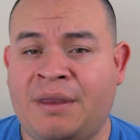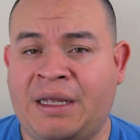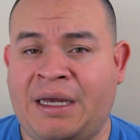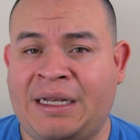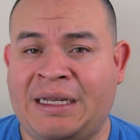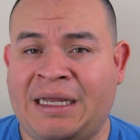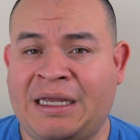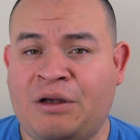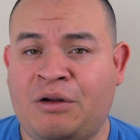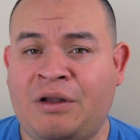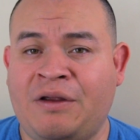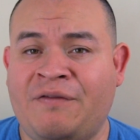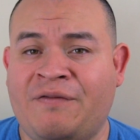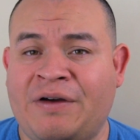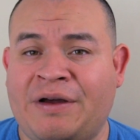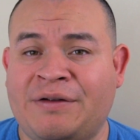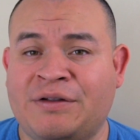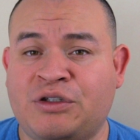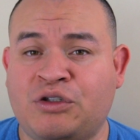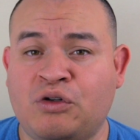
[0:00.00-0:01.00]
And I only
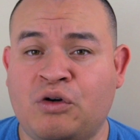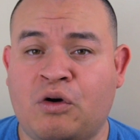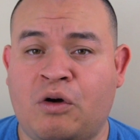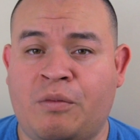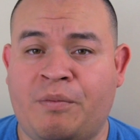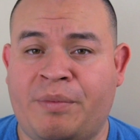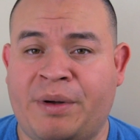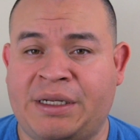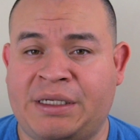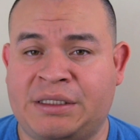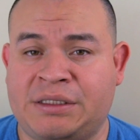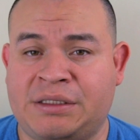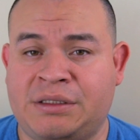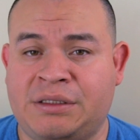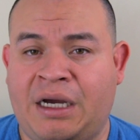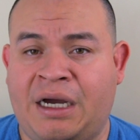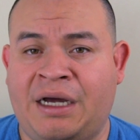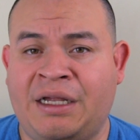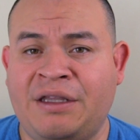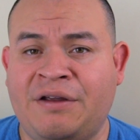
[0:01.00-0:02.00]
found 2
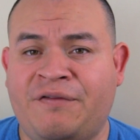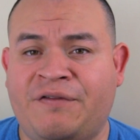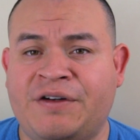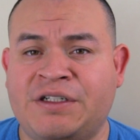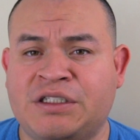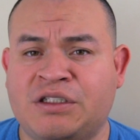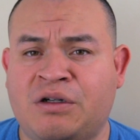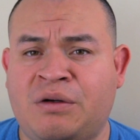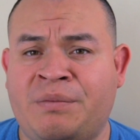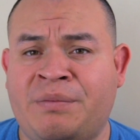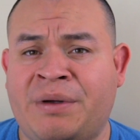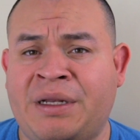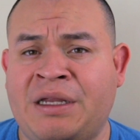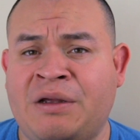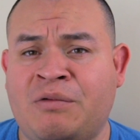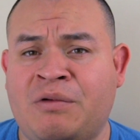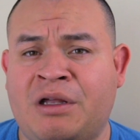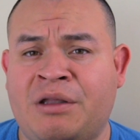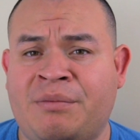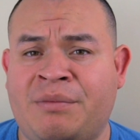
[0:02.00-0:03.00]
companies. And the first
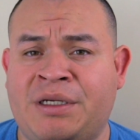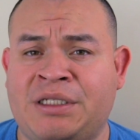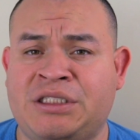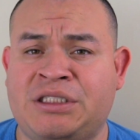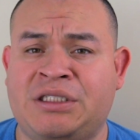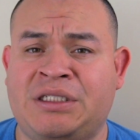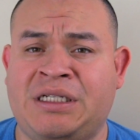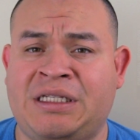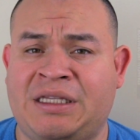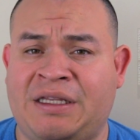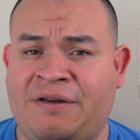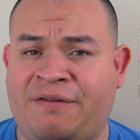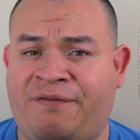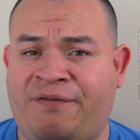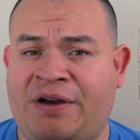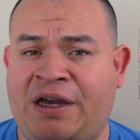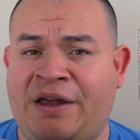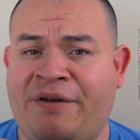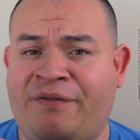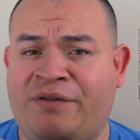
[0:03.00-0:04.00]
company was mentioned in the
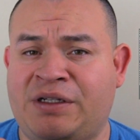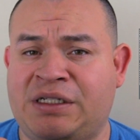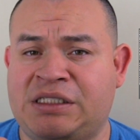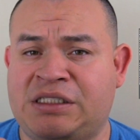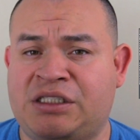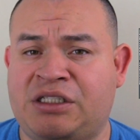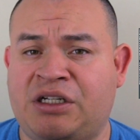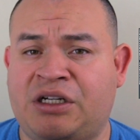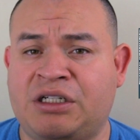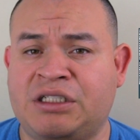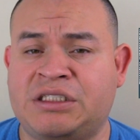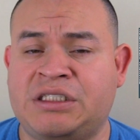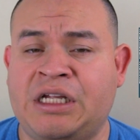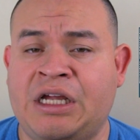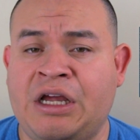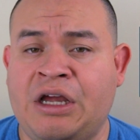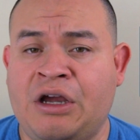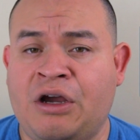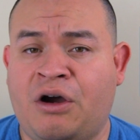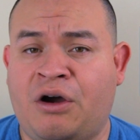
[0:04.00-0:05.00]
5 stocks
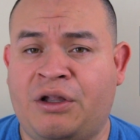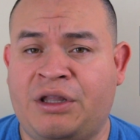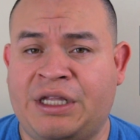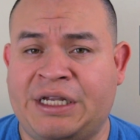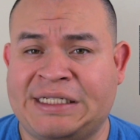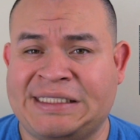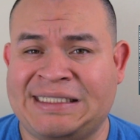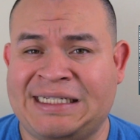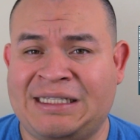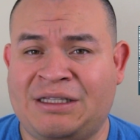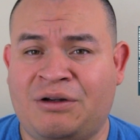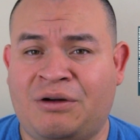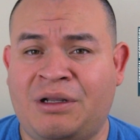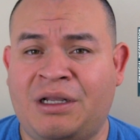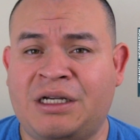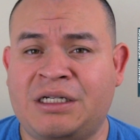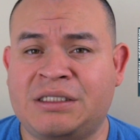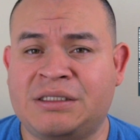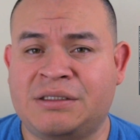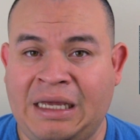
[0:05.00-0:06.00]
under
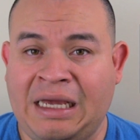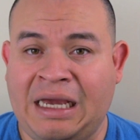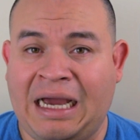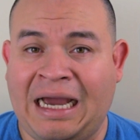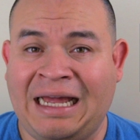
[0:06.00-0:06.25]
$10.